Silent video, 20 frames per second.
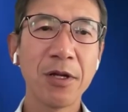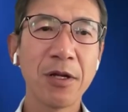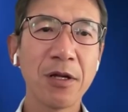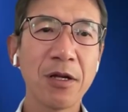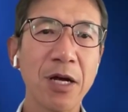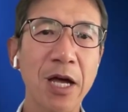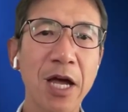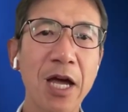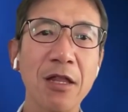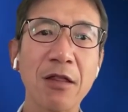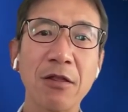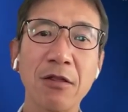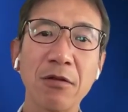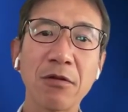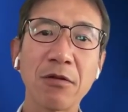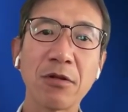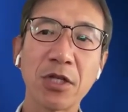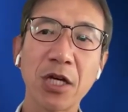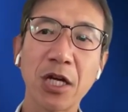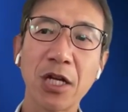And
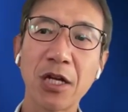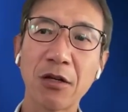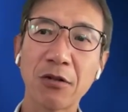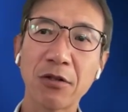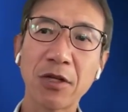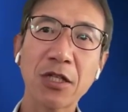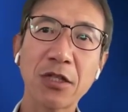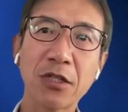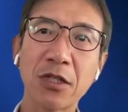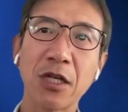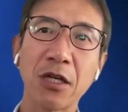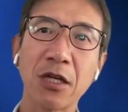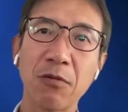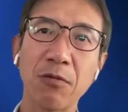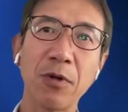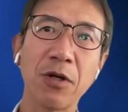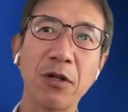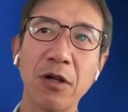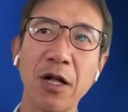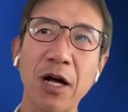genetic testing
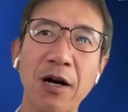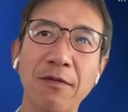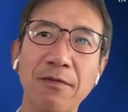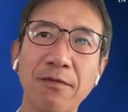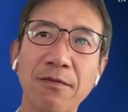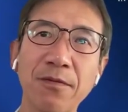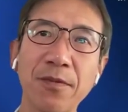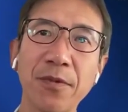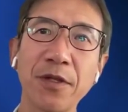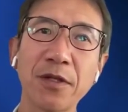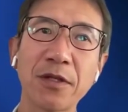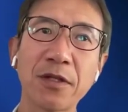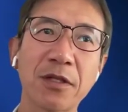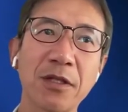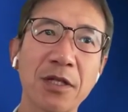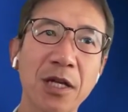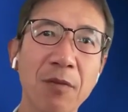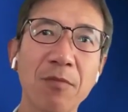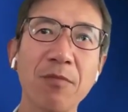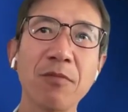will have
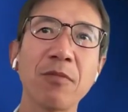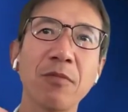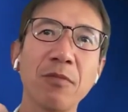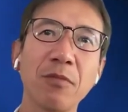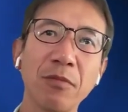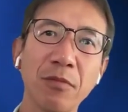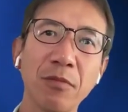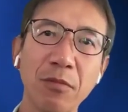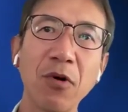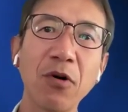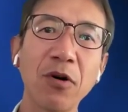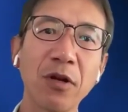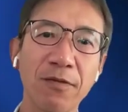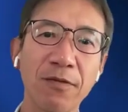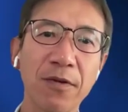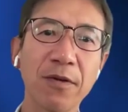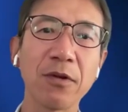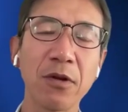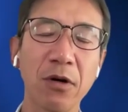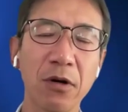some
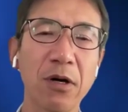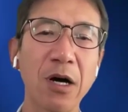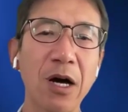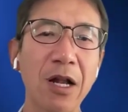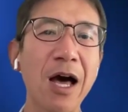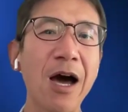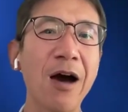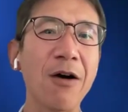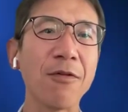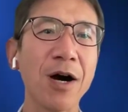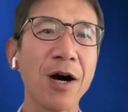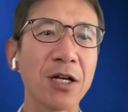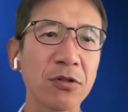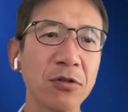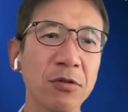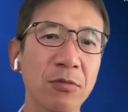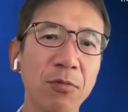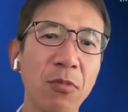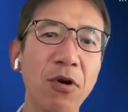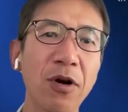allow us
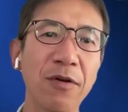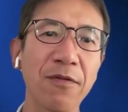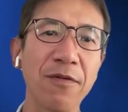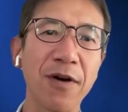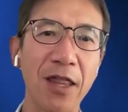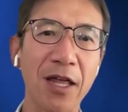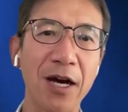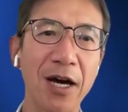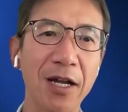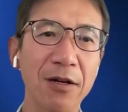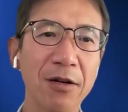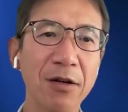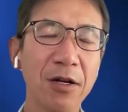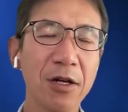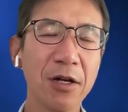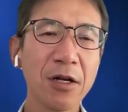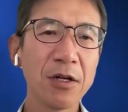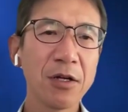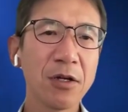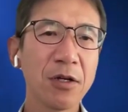to modify that.
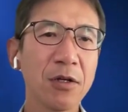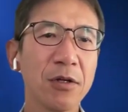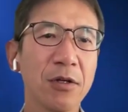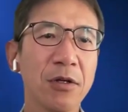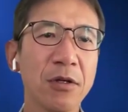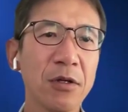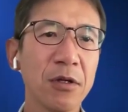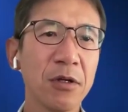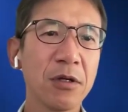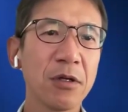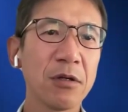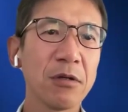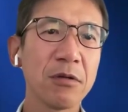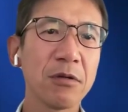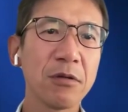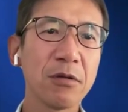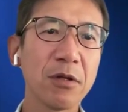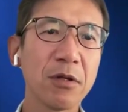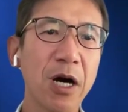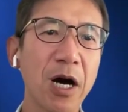
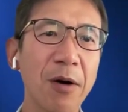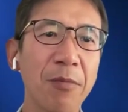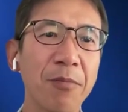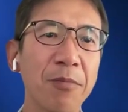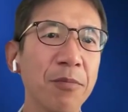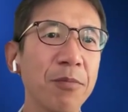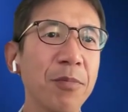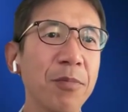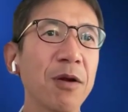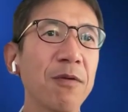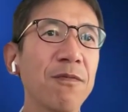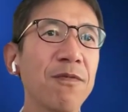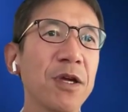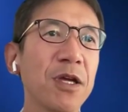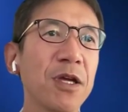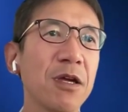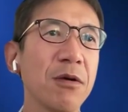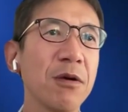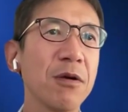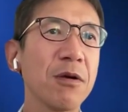But if
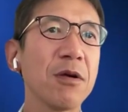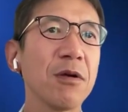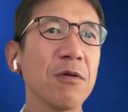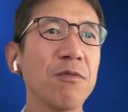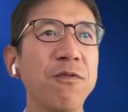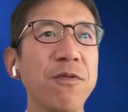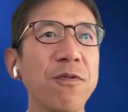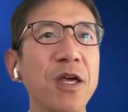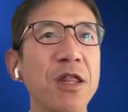we